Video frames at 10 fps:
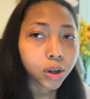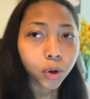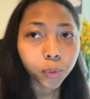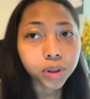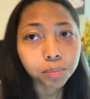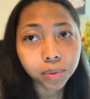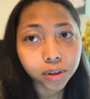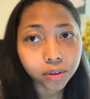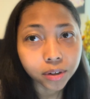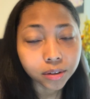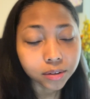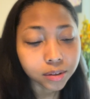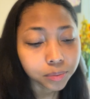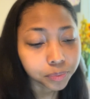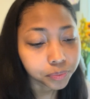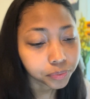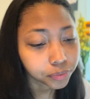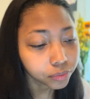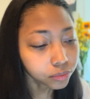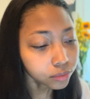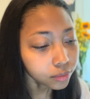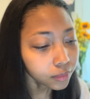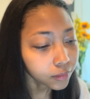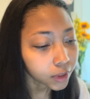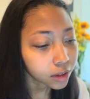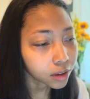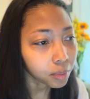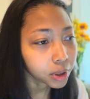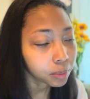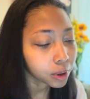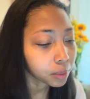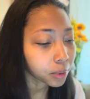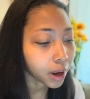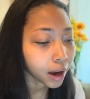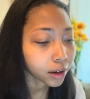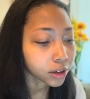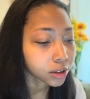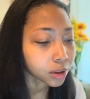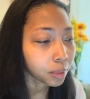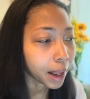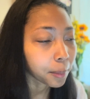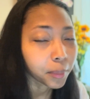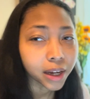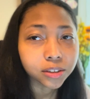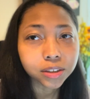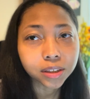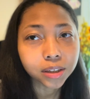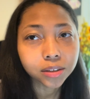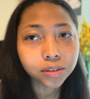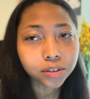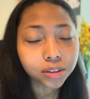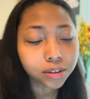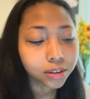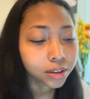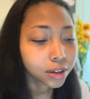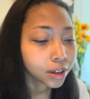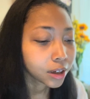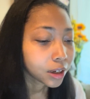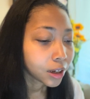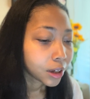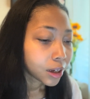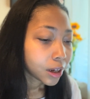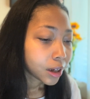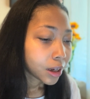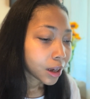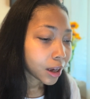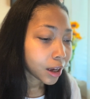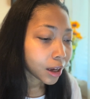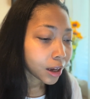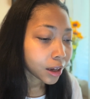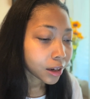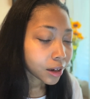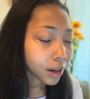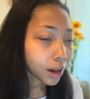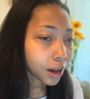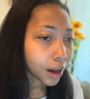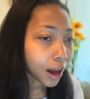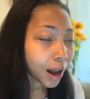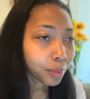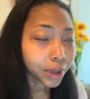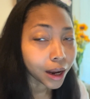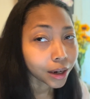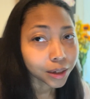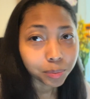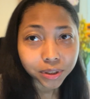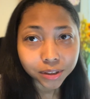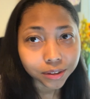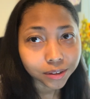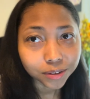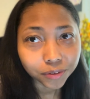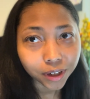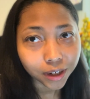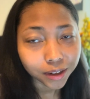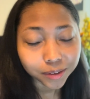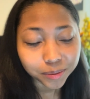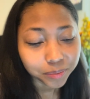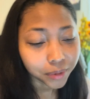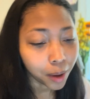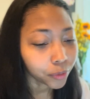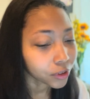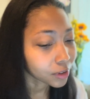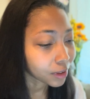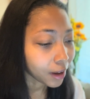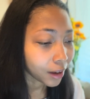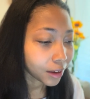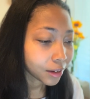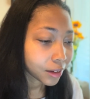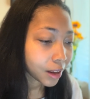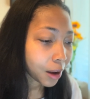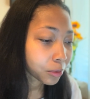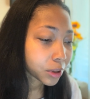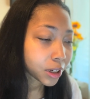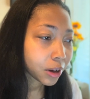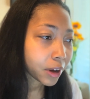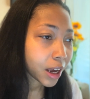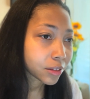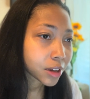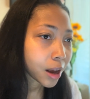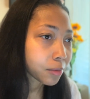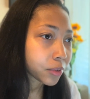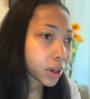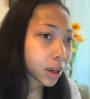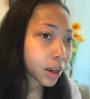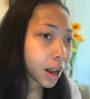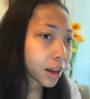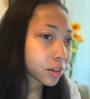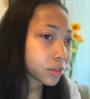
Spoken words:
with bitterness. So many people out here like matching energy. And I'm not in the business for that. I'm just not. I really don't have time for that. I